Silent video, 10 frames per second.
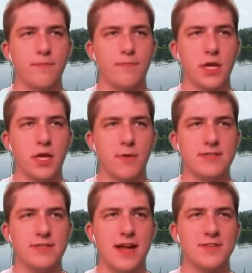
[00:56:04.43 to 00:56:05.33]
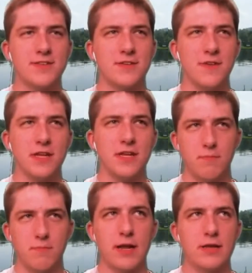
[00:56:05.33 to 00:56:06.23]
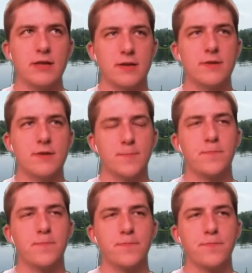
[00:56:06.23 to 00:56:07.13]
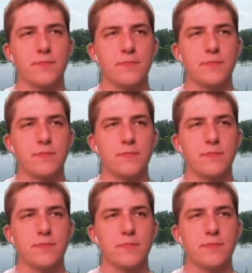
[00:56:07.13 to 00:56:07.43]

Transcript: you know, it's not as convenient, but it's like a